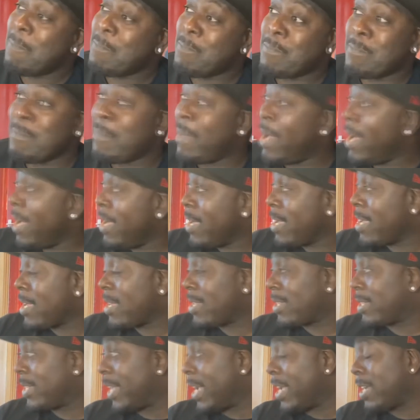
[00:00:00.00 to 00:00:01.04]
Mate,
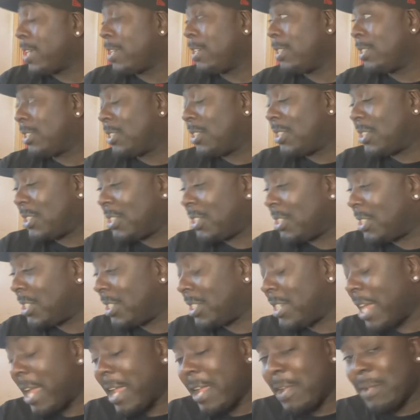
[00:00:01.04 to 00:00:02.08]
they could
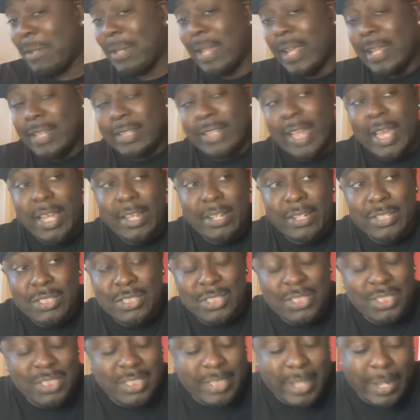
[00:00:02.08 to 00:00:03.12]
steal it. They could
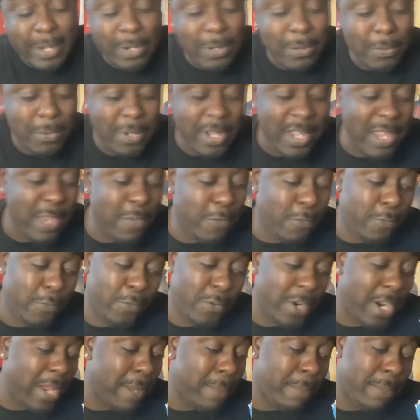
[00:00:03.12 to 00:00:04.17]
steal
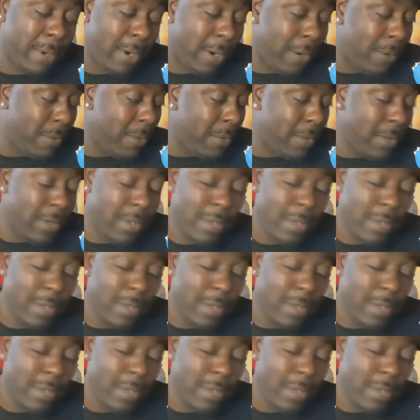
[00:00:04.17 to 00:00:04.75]
E3, bro.